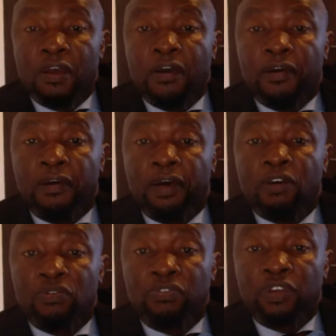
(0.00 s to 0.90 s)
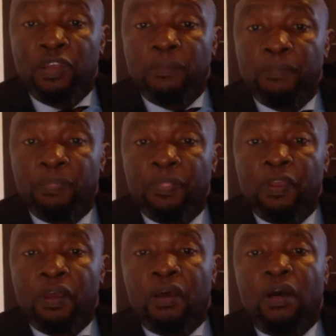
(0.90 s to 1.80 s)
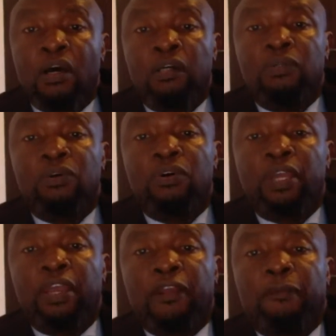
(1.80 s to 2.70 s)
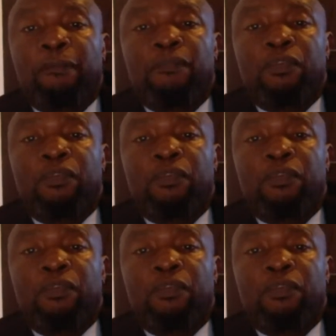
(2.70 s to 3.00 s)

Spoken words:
out for him? Okay.